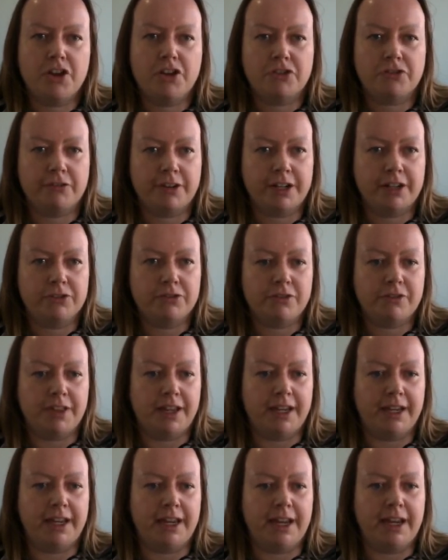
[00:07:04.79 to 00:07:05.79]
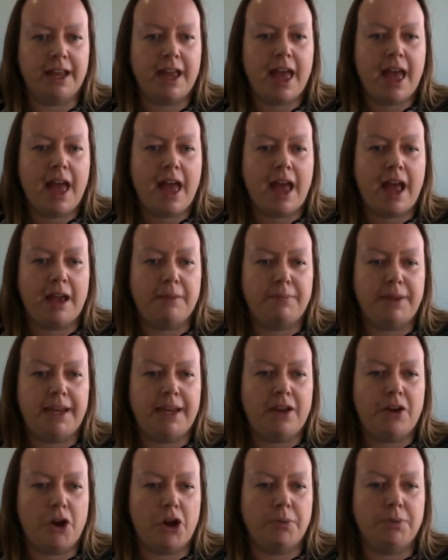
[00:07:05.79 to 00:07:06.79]
critical thinking, and
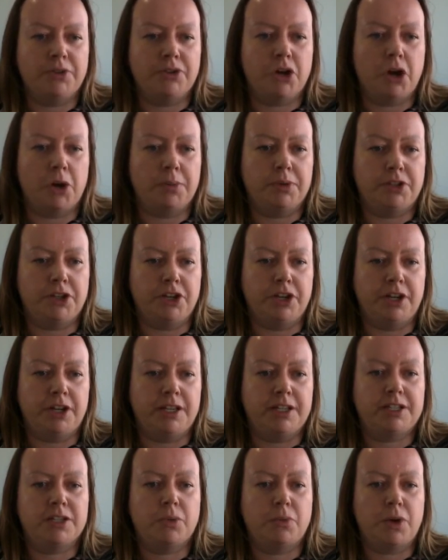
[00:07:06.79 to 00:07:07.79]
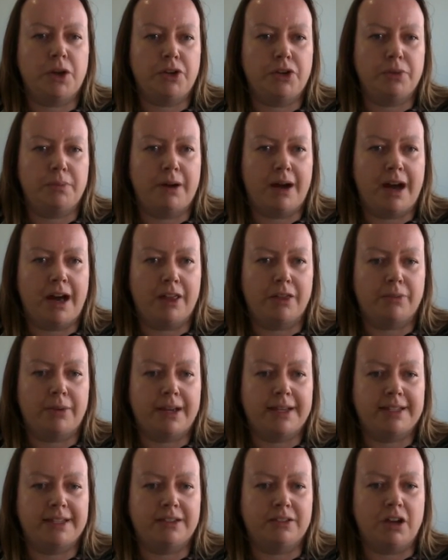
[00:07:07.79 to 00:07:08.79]
being open to opportunities when your
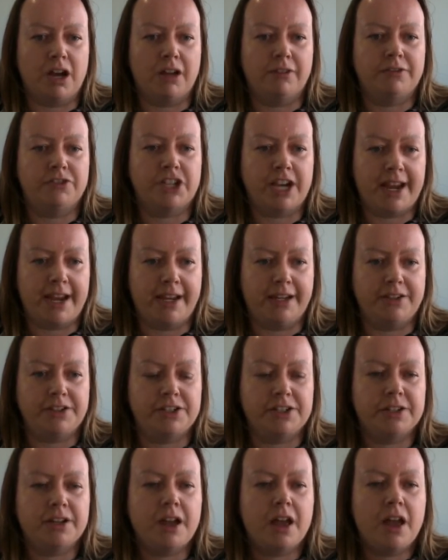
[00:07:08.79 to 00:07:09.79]
pathways in life change.